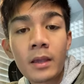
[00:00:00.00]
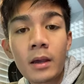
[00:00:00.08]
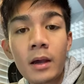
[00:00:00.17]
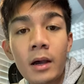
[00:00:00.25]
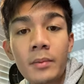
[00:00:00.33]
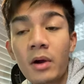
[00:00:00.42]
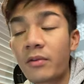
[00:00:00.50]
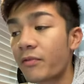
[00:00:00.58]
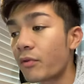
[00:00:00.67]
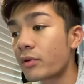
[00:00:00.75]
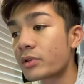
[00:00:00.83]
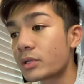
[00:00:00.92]

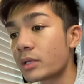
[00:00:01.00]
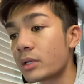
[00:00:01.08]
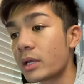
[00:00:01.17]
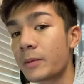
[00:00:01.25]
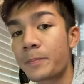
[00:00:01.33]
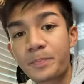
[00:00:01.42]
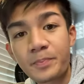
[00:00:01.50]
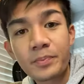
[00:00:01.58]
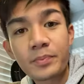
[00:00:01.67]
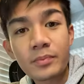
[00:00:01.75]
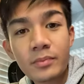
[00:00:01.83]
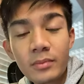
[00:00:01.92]
Unfortunately,
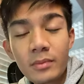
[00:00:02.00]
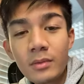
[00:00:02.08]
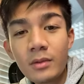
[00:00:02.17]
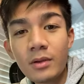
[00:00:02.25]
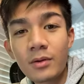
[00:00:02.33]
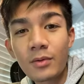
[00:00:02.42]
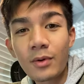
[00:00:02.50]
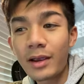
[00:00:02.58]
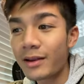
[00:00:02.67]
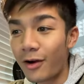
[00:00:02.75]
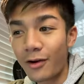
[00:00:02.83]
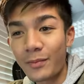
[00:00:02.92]

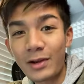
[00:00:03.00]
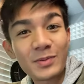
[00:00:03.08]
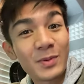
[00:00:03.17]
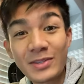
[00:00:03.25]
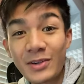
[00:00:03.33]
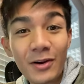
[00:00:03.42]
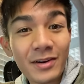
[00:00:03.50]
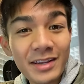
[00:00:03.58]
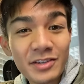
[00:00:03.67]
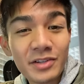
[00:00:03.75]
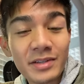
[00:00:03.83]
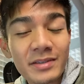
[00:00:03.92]
right, our measurements are in
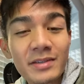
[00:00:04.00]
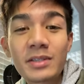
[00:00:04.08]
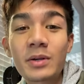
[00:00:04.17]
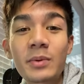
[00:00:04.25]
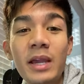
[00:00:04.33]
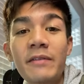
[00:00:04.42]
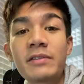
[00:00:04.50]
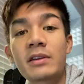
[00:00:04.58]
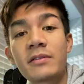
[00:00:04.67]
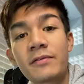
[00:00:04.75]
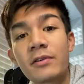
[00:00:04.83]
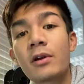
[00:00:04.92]
inches. So we have to
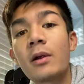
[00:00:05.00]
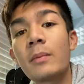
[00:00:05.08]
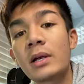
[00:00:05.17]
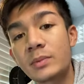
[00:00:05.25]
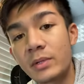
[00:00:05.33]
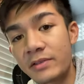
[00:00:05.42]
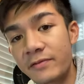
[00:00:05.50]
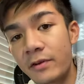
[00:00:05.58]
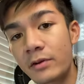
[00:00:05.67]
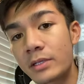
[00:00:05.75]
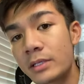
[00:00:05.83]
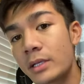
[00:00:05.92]
convert our measurements
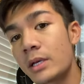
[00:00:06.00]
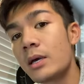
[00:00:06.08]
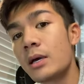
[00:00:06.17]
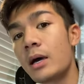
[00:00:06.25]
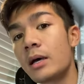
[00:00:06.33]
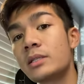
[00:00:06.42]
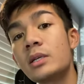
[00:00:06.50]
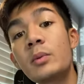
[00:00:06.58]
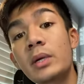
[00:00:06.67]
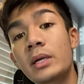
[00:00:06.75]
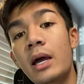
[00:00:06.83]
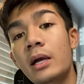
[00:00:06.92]
first so
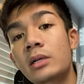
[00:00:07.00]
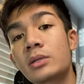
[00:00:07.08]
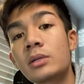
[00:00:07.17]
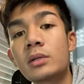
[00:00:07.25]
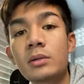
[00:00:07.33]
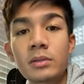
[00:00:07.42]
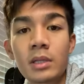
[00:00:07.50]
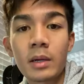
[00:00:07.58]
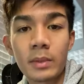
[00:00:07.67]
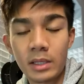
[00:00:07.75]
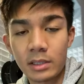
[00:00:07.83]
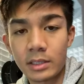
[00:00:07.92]
we can actually use
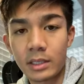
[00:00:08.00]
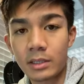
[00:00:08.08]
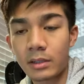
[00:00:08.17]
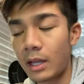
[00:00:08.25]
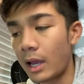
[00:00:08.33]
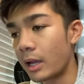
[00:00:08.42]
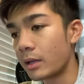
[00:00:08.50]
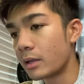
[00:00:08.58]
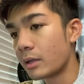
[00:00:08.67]
them in Tinkercad.